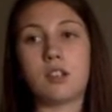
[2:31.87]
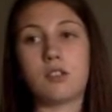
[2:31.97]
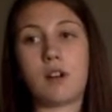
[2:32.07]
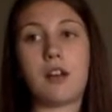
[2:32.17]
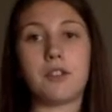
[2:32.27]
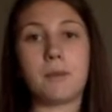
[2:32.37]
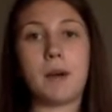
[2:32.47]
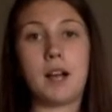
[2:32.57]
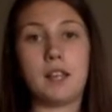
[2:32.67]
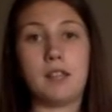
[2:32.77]
throughout their
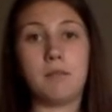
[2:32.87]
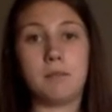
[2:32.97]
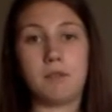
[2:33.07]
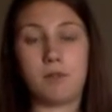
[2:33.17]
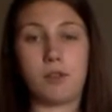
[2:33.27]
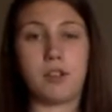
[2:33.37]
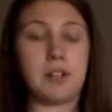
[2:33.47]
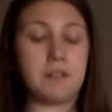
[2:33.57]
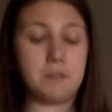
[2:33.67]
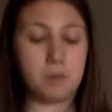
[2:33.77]
body before they're
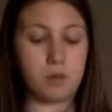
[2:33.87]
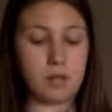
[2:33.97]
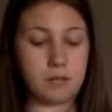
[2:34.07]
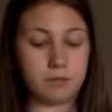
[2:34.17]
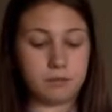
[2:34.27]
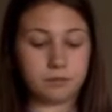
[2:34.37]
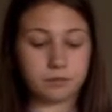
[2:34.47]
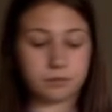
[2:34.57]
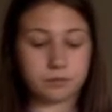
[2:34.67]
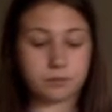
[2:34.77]
even born.
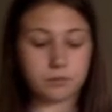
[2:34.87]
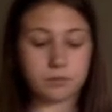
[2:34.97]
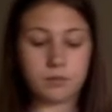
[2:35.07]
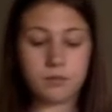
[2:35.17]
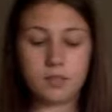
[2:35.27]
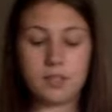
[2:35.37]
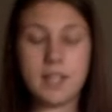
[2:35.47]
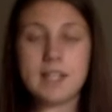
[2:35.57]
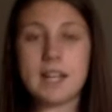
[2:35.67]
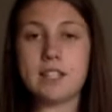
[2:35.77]

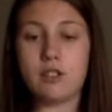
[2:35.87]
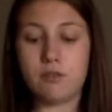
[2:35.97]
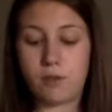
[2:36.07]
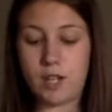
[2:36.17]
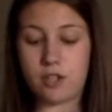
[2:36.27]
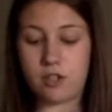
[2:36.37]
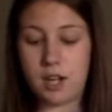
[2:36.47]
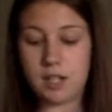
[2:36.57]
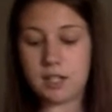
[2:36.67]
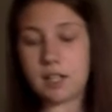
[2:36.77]
They say to avoid
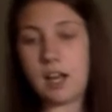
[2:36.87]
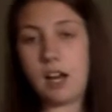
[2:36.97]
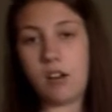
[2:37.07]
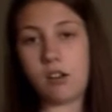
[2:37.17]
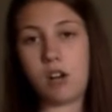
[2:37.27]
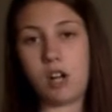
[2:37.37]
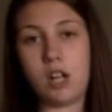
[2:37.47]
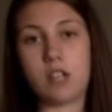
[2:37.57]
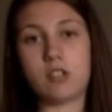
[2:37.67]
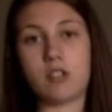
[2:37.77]
drugs, alcohol,
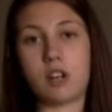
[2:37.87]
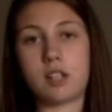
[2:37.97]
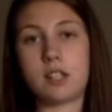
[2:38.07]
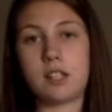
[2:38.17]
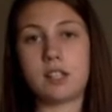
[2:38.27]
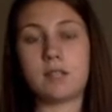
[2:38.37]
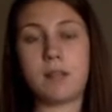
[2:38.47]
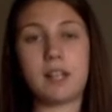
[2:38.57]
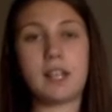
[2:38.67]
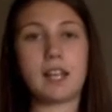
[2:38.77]
and strong
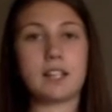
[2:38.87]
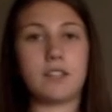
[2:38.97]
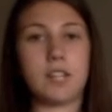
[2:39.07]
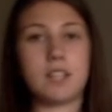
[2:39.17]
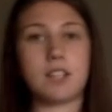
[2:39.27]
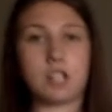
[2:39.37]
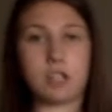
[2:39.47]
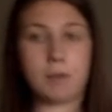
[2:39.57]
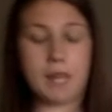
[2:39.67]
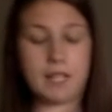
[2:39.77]
smelling activities such
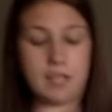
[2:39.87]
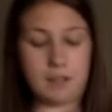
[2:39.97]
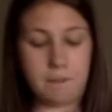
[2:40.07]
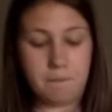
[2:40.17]
as painting.